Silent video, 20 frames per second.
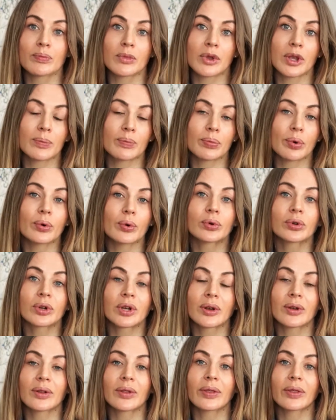
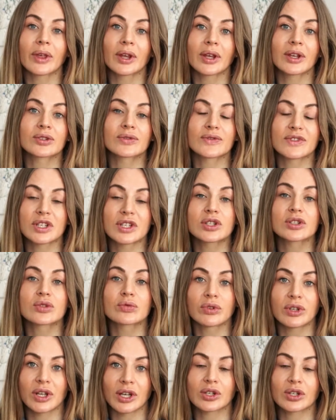important thing is the
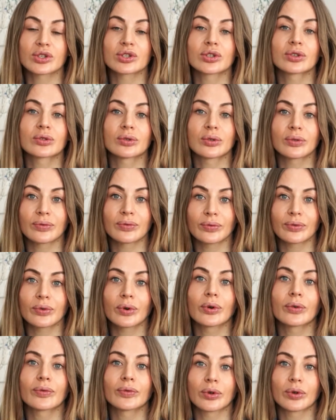reduction of